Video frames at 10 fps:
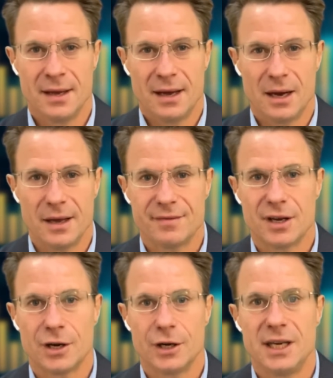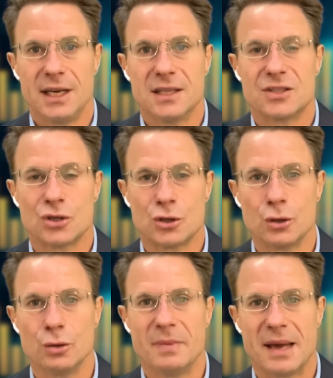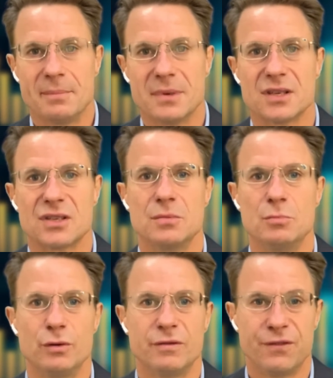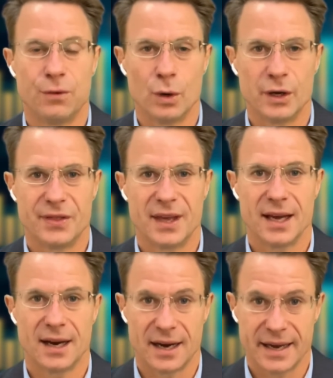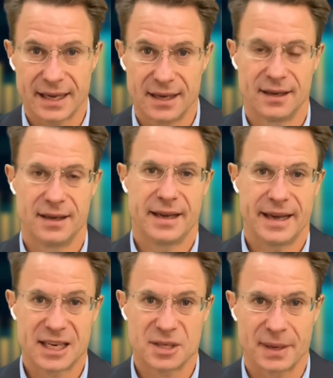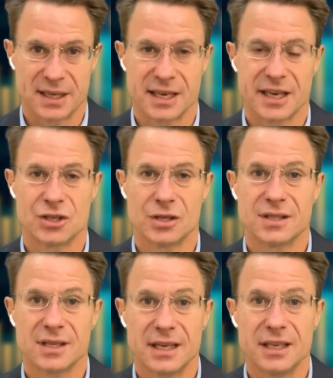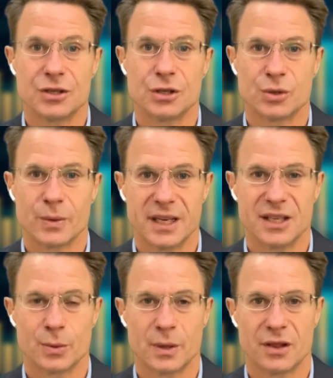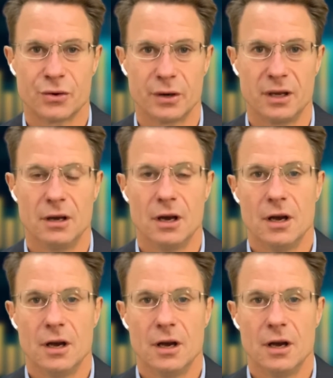However, it only needs two members to move forward their hike expectations into 2023